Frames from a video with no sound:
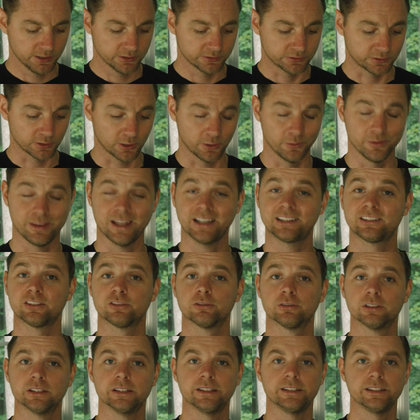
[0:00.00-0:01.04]
So that's a
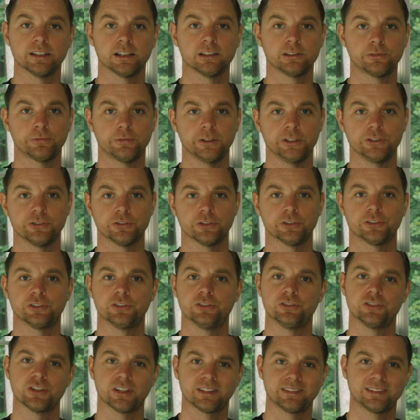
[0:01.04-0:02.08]
really nice feature
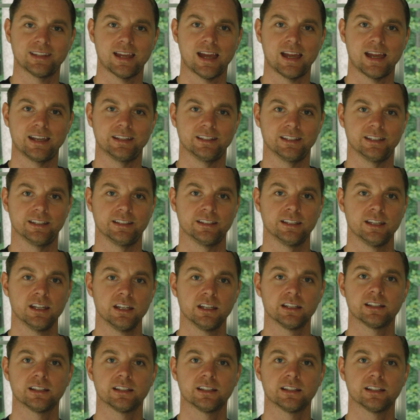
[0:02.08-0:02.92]
to just add in,